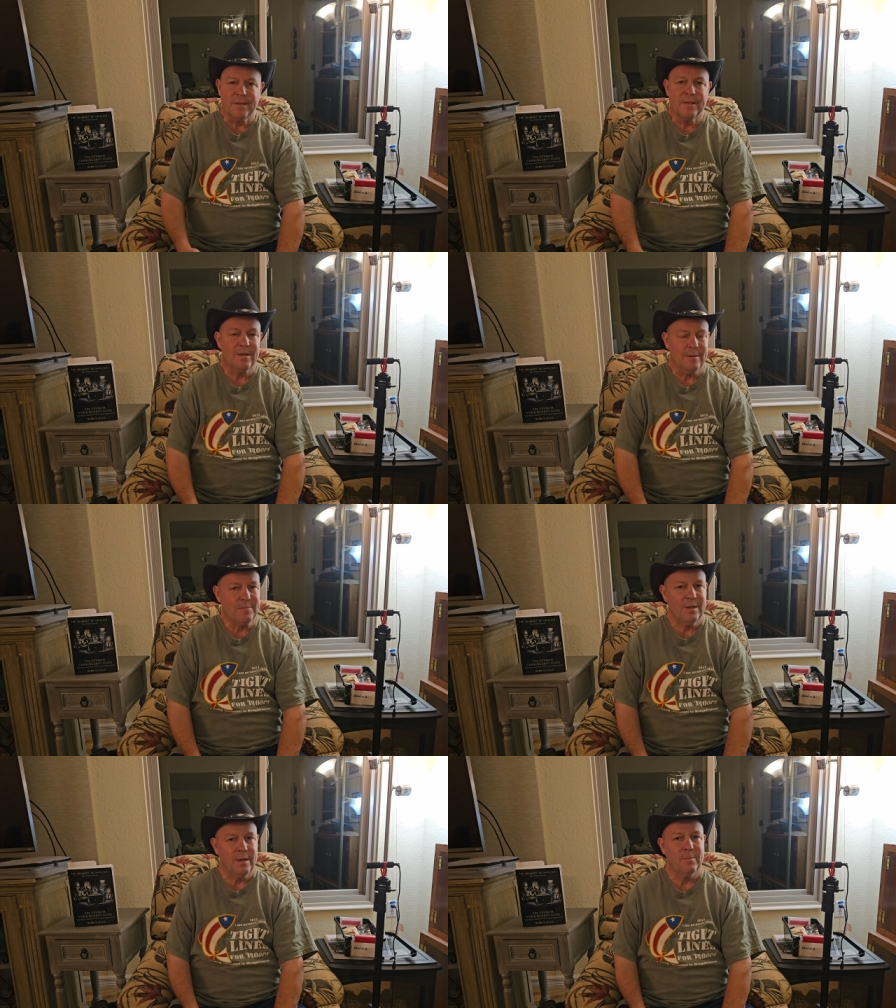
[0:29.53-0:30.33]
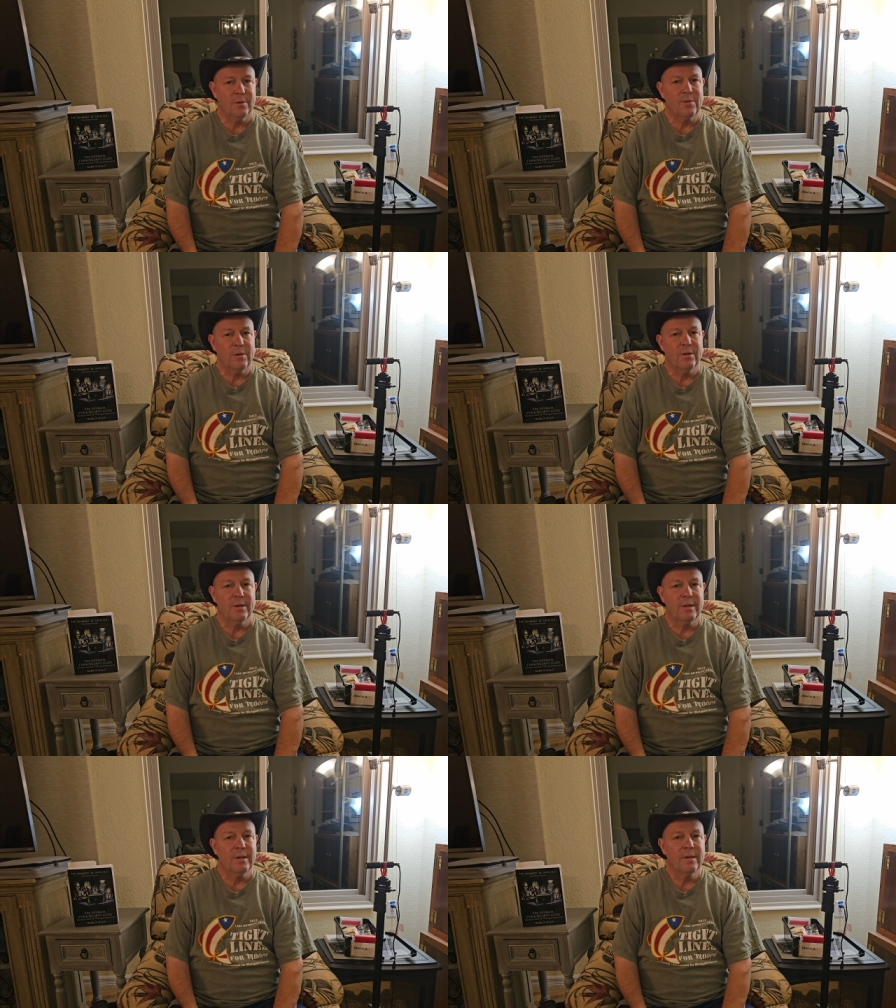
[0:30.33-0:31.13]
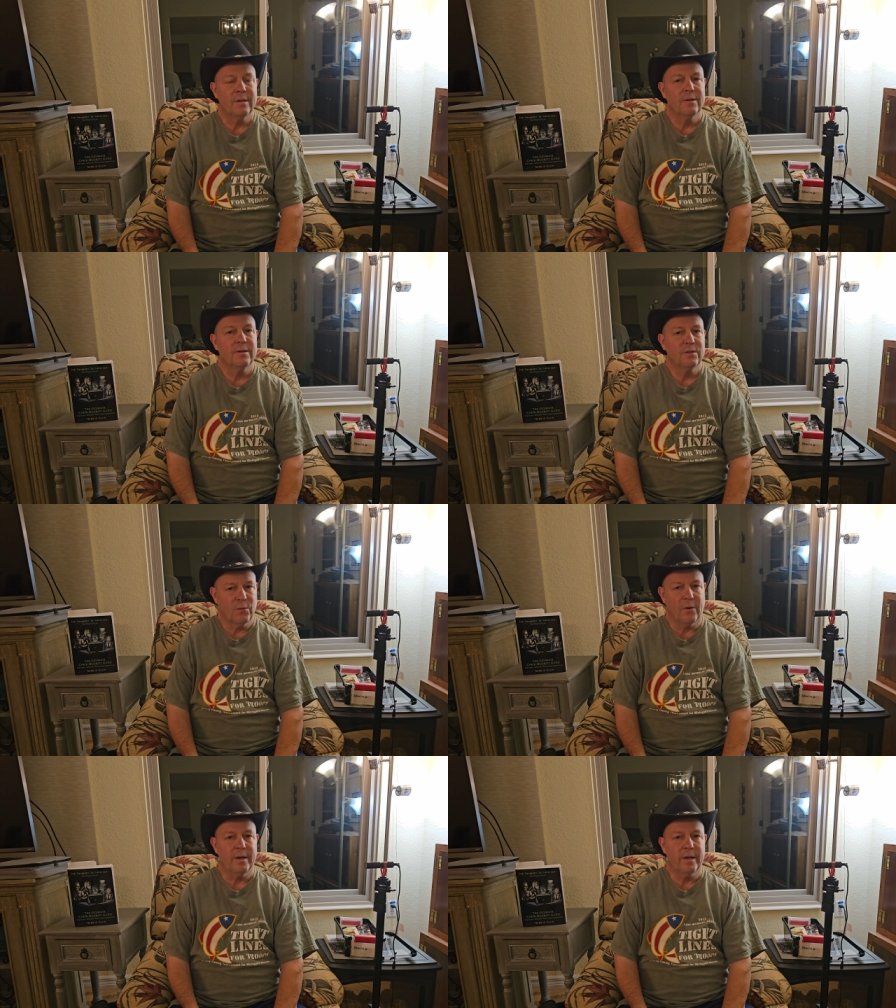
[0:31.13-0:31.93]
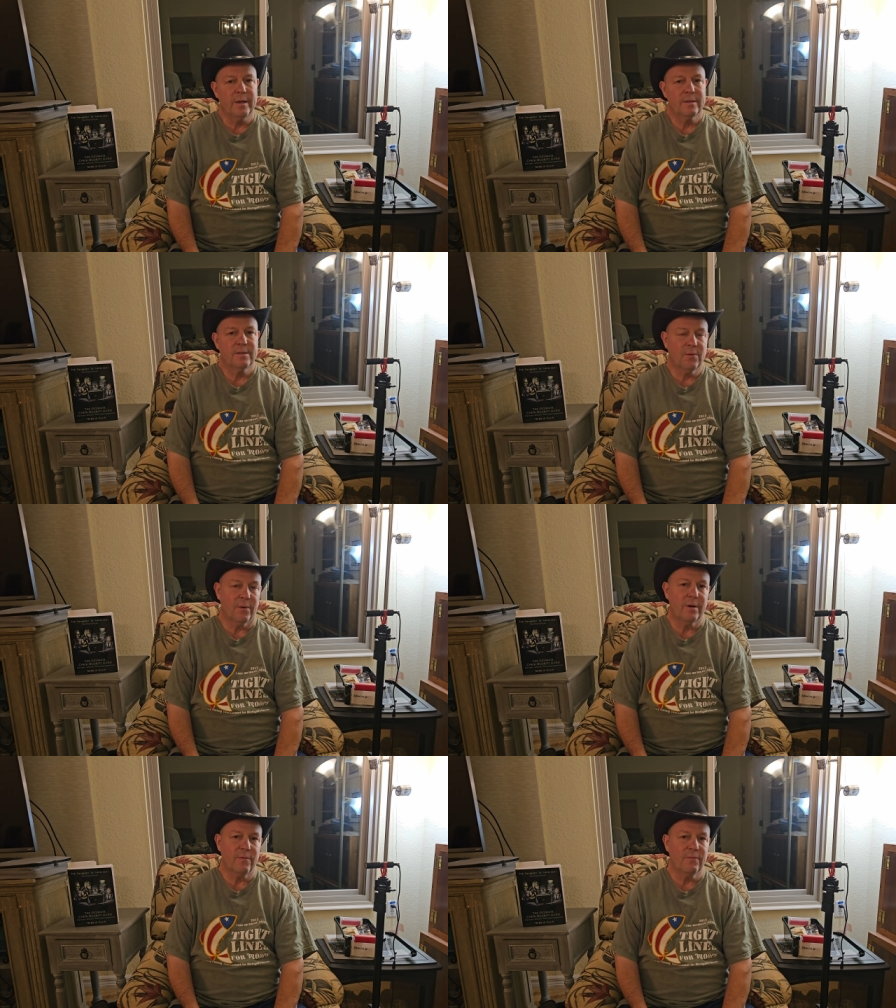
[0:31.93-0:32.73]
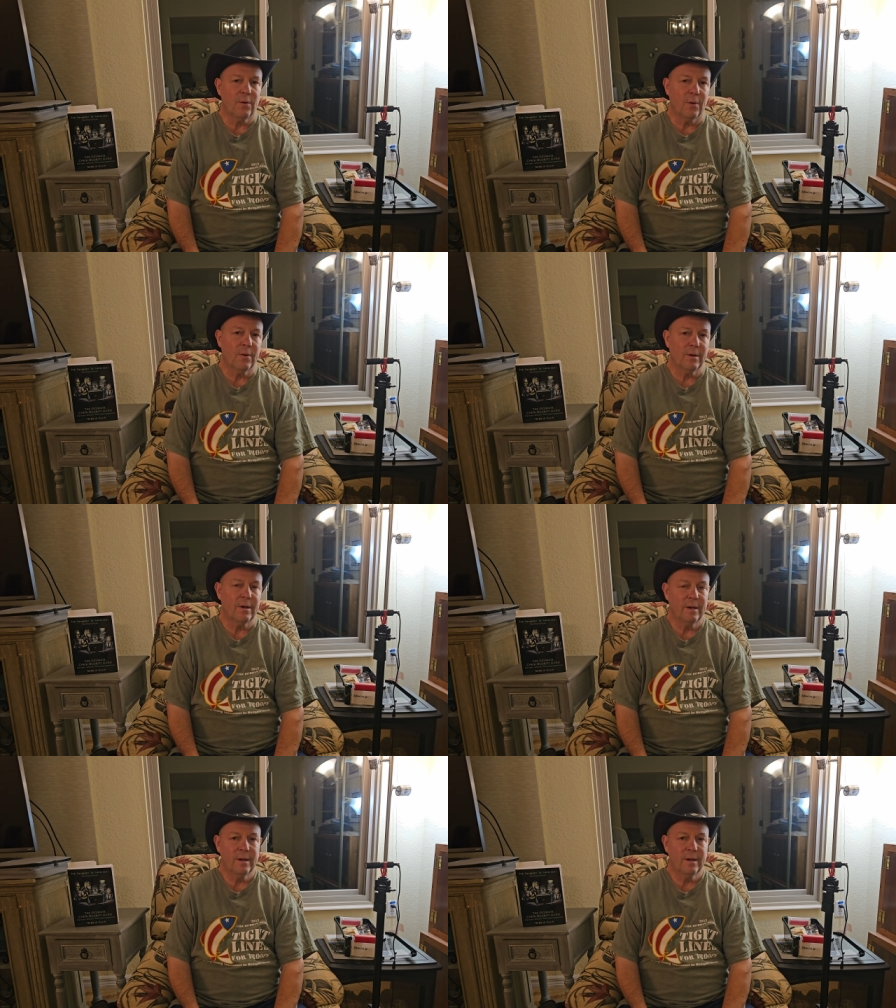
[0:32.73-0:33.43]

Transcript: September 3rd, 2024.